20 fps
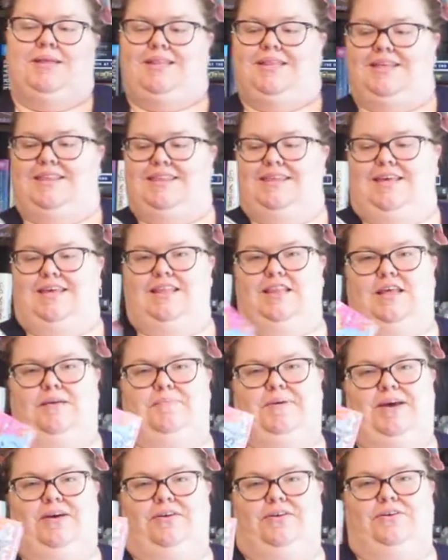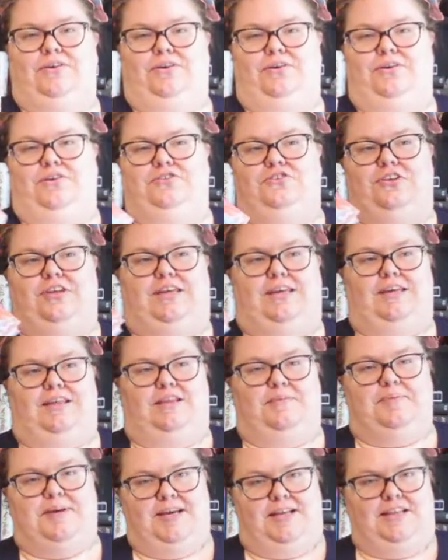This is about a girl. She
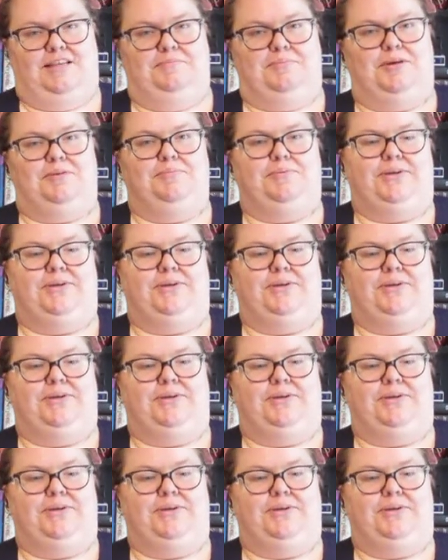is a basketball